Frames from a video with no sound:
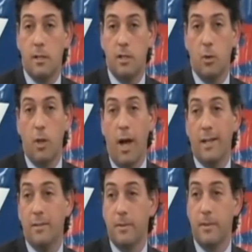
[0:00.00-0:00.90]
They do a lot
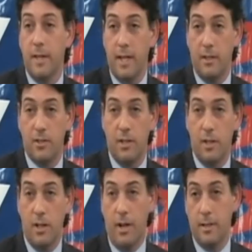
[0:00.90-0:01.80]
of different things, and
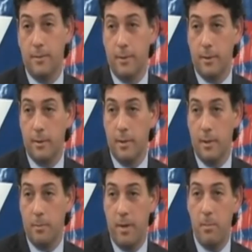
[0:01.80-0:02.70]
there are a lot of different
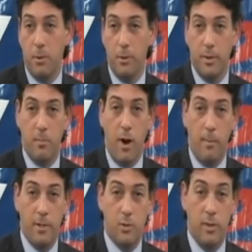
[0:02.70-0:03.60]
uh, people and
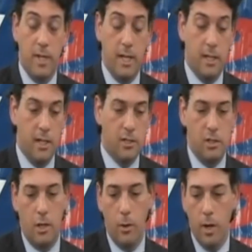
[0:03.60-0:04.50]
departments within it. And
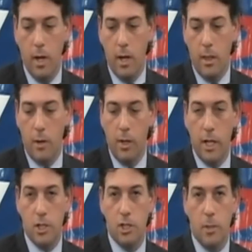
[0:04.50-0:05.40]
so the
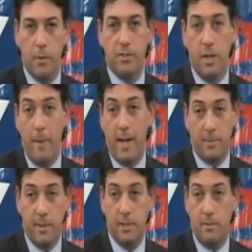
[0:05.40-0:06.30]
relationship with some
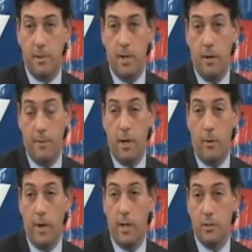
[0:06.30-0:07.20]
aspects of, of
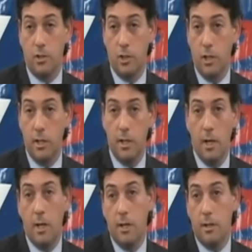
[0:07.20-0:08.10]
NRA is good.
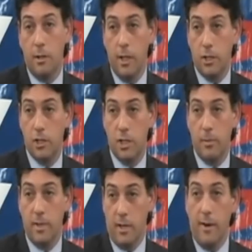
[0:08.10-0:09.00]
The
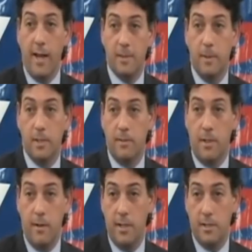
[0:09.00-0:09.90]
relationship with other aspects of
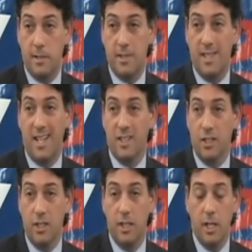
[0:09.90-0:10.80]
NRA is, is not good.